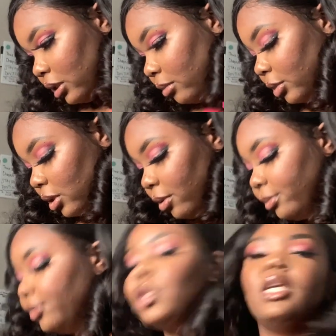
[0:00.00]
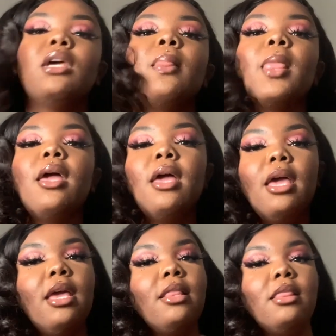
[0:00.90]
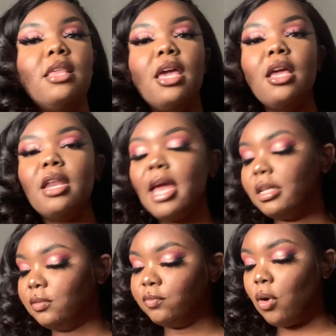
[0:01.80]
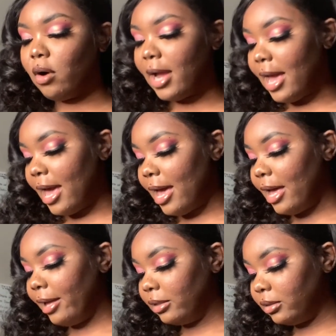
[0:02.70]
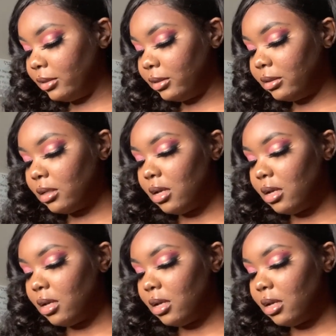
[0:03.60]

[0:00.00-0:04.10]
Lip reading: So, yeah. And then as far as